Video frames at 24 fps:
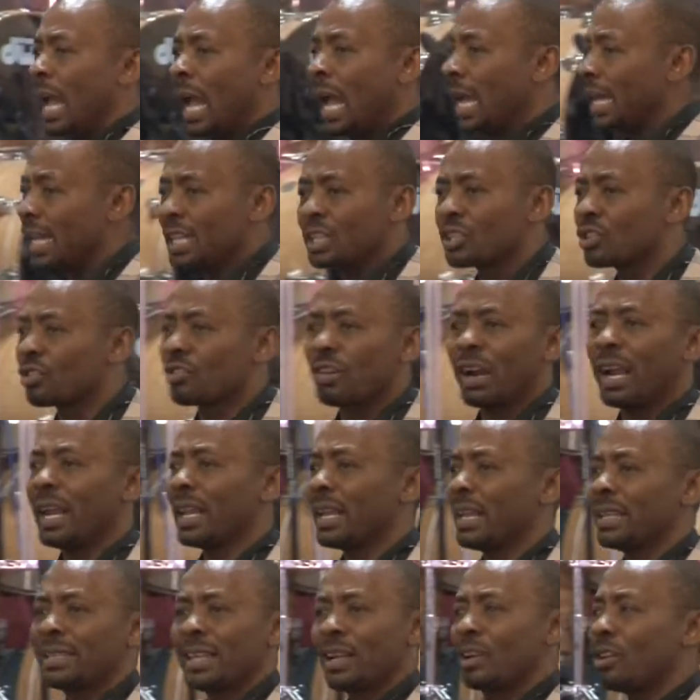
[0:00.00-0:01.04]
and he's
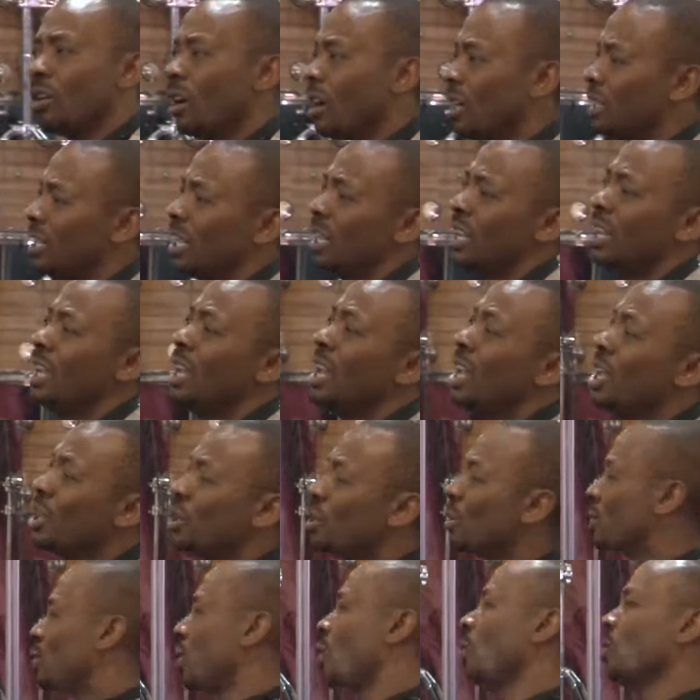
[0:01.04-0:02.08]
crying and said, God,
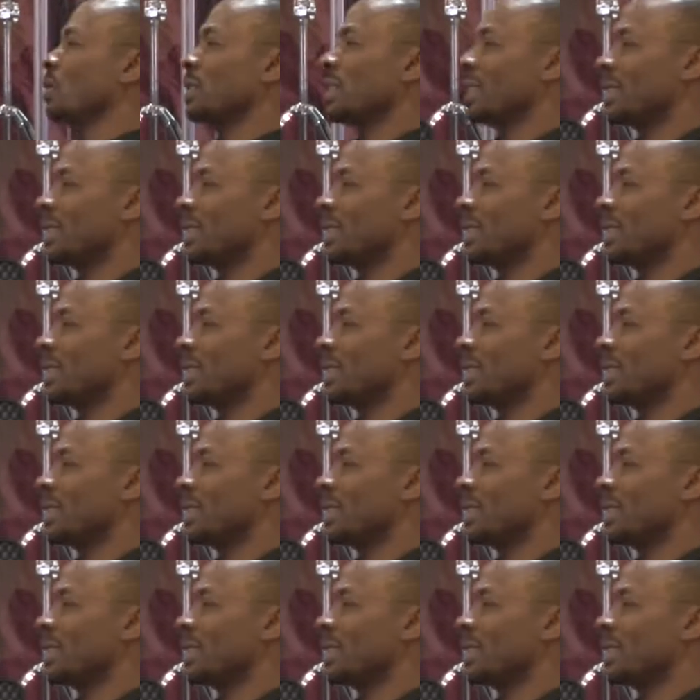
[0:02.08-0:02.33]
you told